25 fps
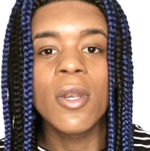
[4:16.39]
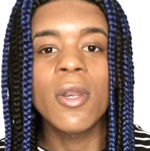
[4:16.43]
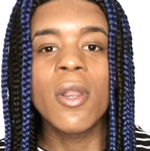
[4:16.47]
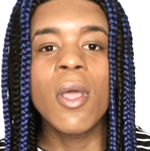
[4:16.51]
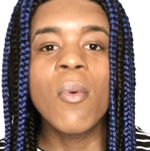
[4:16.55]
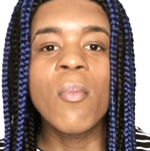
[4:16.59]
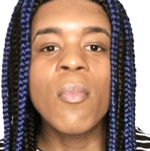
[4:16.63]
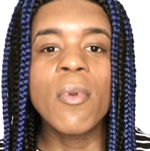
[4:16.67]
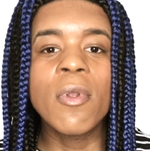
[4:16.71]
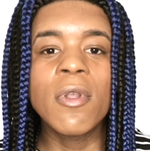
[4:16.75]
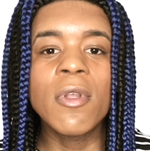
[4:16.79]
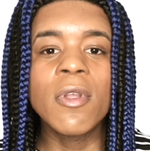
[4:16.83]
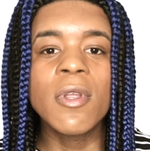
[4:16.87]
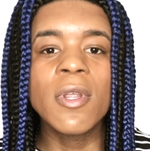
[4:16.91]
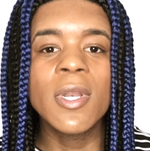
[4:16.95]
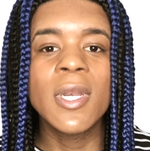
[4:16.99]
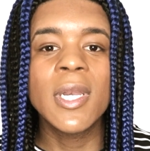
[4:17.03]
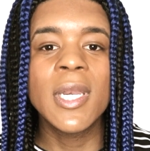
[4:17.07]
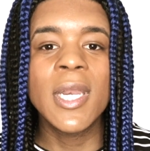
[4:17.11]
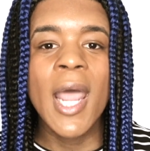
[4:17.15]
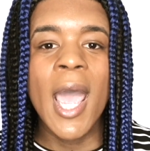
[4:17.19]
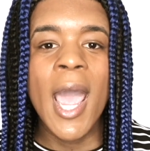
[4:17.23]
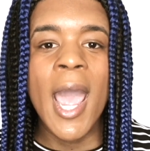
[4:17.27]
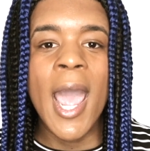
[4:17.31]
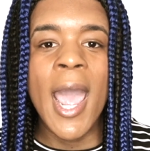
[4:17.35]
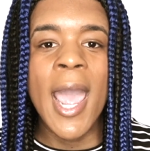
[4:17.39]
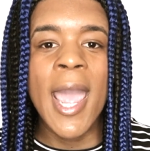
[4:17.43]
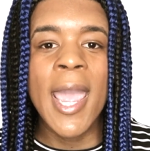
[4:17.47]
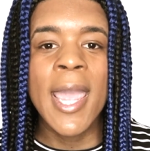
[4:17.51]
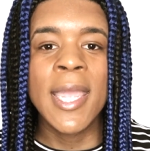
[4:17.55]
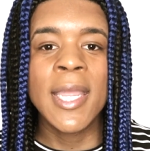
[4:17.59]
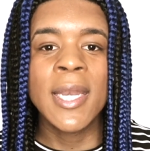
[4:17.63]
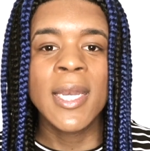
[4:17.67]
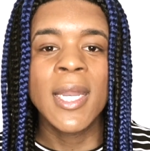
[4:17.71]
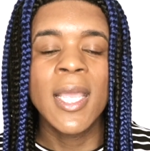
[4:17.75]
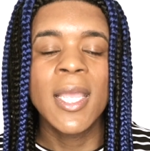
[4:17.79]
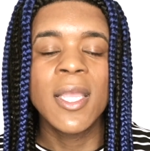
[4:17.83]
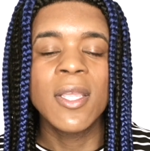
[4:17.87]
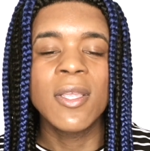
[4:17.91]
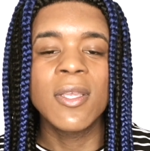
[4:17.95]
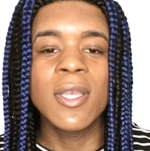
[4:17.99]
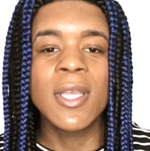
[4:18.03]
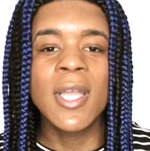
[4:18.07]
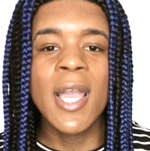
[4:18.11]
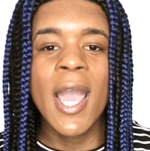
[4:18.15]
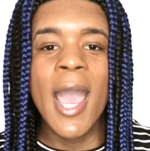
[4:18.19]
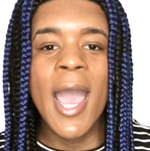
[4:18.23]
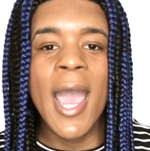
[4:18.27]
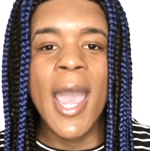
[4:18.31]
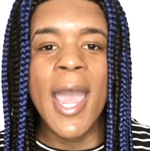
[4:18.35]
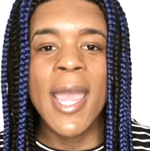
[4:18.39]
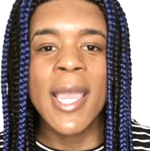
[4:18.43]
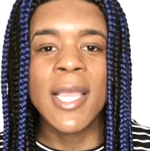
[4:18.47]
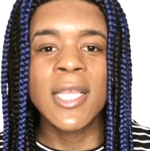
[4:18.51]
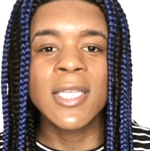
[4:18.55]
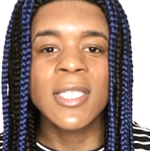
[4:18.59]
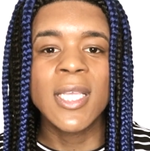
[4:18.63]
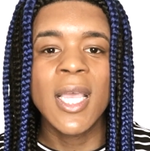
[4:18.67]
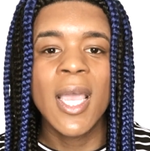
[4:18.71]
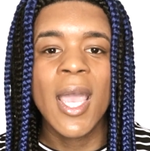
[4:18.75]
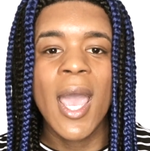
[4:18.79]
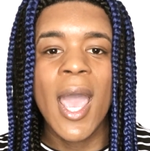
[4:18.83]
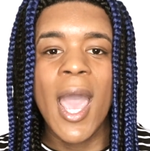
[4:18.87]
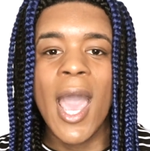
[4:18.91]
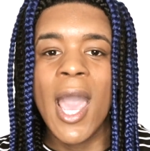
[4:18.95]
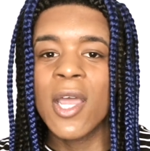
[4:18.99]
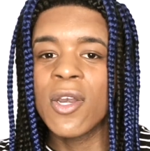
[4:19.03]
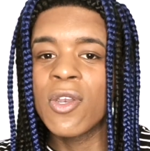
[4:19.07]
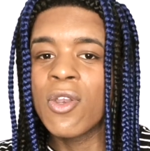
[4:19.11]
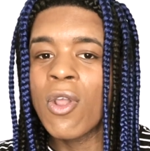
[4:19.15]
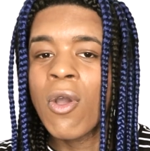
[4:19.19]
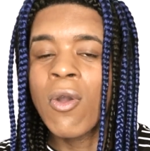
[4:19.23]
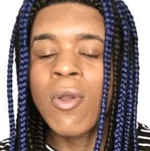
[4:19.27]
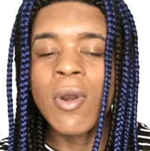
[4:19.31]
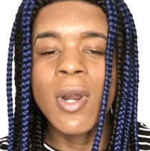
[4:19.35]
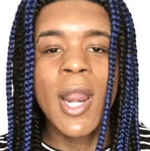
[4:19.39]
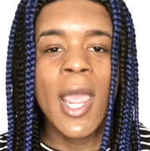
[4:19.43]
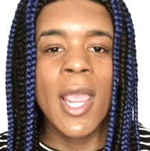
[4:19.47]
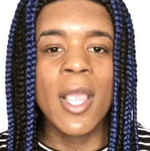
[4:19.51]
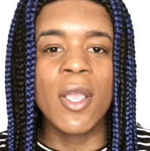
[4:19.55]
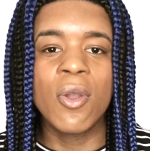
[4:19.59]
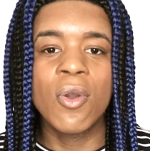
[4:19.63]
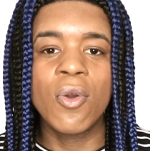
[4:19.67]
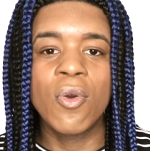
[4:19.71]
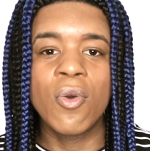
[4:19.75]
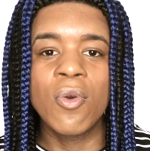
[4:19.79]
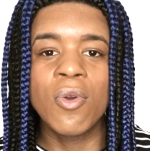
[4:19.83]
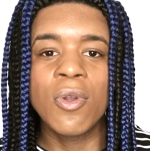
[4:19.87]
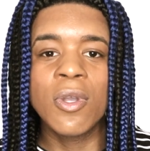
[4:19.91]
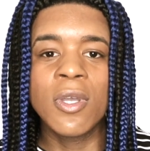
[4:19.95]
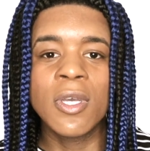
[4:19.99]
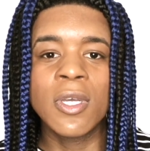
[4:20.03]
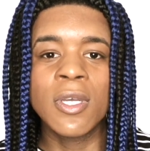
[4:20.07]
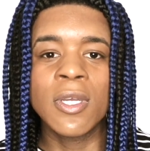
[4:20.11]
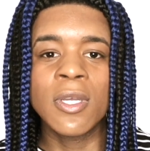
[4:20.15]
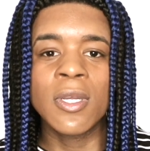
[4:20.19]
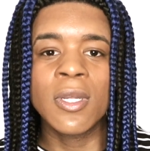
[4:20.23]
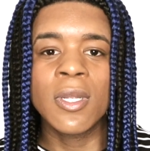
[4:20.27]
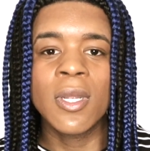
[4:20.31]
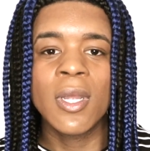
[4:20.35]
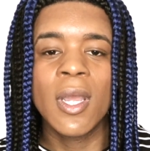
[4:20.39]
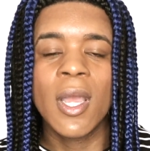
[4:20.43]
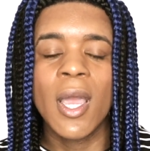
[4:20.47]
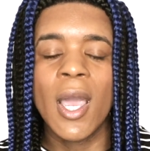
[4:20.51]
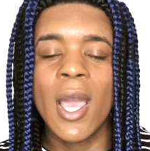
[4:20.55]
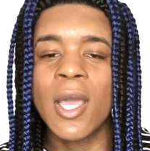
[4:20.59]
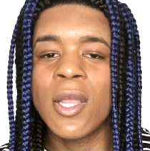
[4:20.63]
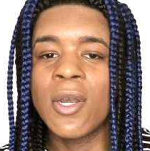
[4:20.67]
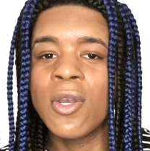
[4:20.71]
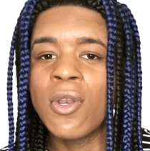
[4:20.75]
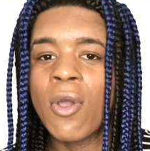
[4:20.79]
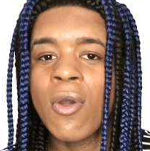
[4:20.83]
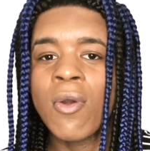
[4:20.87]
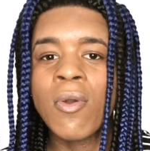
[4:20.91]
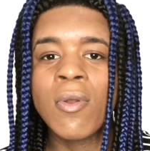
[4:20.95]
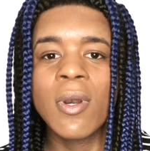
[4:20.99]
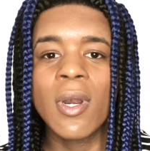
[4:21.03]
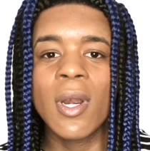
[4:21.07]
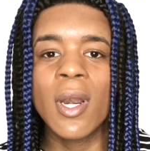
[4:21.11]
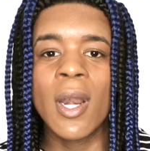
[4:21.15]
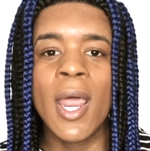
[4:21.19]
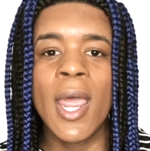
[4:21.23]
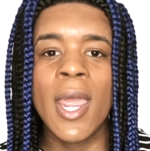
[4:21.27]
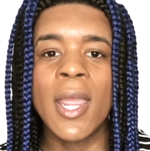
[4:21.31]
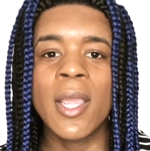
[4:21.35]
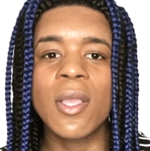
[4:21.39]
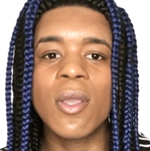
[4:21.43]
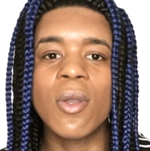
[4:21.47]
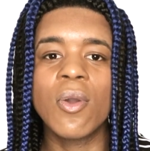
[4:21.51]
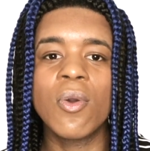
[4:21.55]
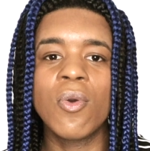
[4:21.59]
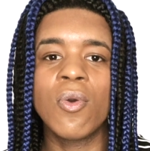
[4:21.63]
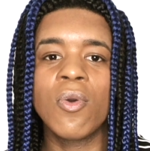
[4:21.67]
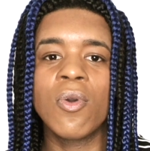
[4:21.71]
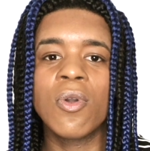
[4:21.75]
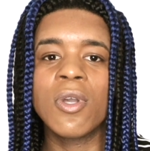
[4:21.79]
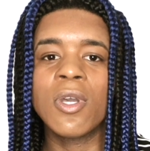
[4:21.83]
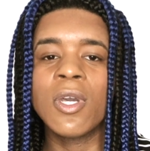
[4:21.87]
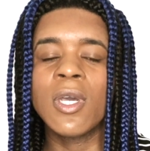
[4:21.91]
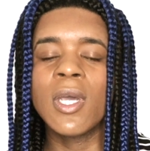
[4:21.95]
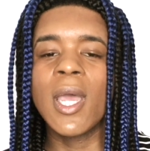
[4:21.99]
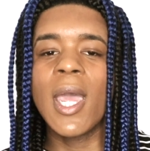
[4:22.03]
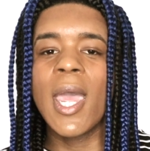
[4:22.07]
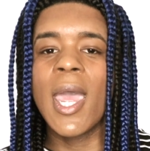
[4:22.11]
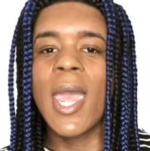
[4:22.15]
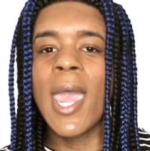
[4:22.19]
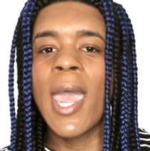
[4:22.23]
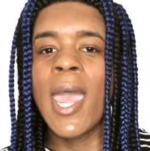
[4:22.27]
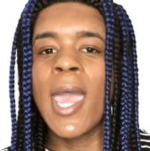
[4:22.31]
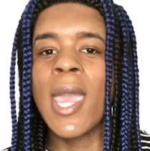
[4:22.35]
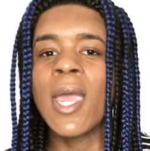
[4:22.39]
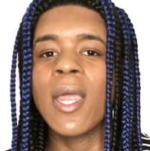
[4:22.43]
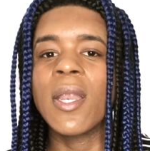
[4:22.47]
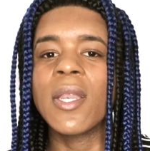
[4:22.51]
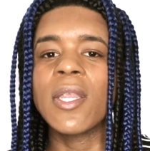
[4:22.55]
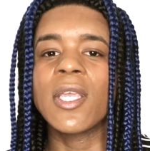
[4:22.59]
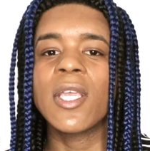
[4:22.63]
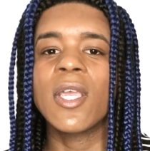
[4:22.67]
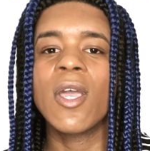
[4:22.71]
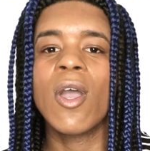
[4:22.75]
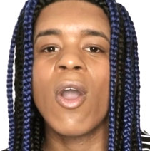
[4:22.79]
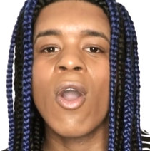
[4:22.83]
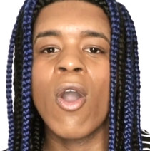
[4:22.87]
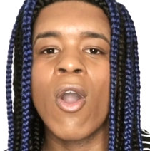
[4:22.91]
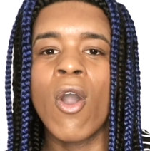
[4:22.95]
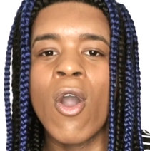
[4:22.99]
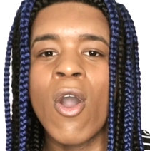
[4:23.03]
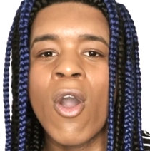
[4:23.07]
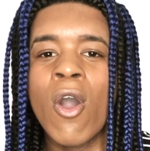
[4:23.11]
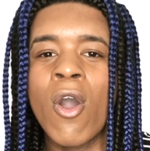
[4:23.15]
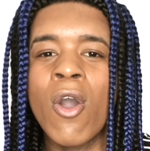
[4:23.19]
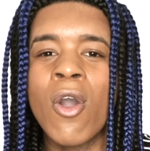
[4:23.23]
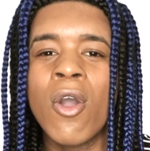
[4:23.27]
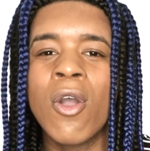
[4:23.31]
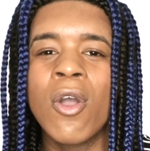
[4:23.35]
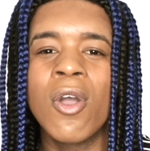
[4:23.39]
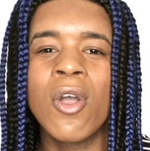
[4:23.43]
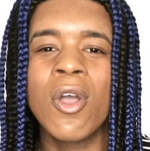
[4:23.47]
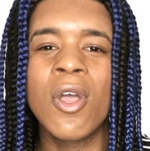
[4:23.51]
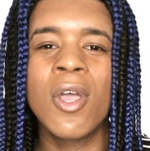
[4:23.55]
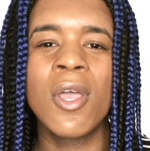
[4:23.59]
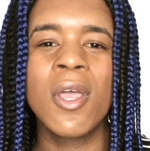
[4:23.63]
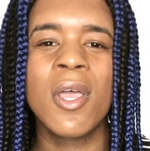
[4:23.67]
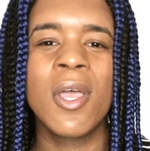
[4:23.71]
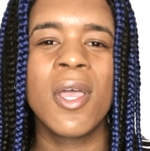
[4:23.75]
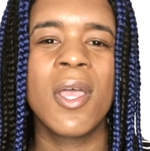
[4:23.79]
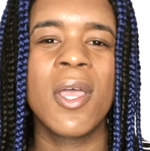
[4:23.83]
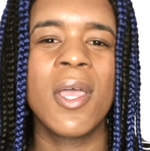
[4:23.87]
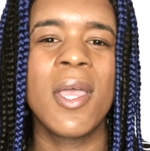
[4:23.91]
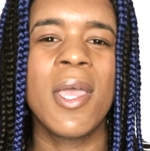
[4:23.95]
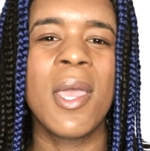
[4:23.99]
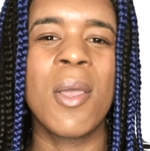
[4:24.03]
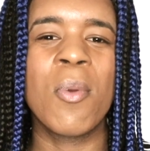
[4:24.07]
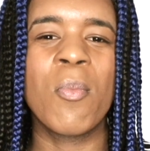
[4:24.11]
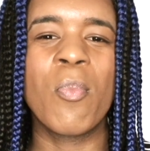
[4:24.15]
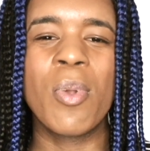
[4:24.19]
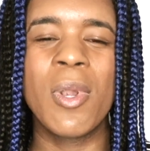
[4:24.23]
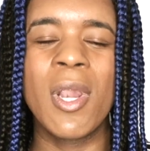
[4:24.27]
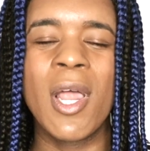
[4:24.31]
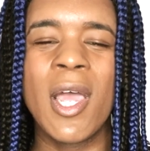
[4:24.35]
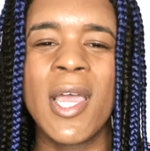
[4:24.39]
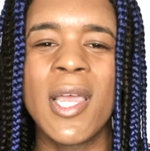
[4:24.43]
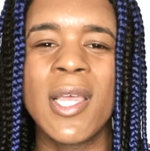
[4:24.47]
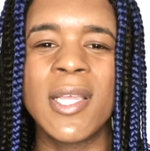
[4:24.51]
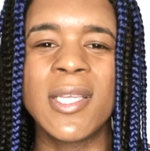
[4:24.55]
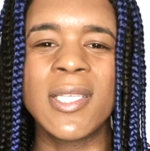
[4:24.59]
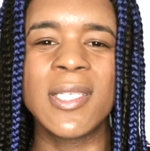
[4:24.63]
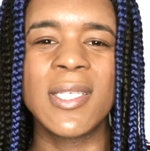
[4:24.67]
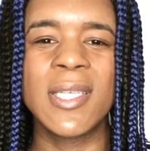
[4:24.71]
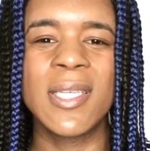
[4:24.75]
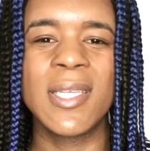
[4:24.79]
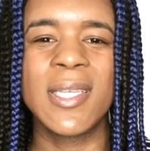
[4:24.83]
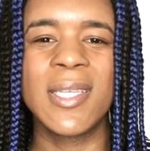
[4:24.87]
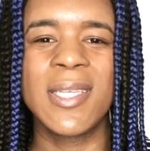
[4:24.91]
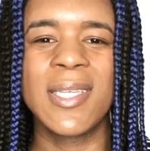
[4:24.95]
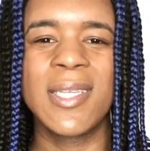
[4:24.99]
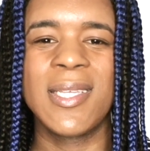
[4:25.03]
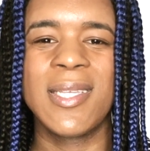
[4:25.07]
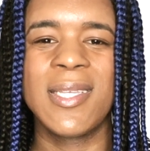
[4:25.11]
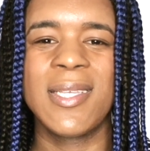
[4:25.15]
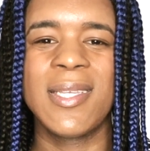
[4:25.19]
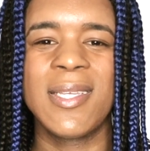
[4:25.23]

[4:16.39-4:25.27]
Number nine, you guys, I don't like hookah. I don't like hookah at all. And plus,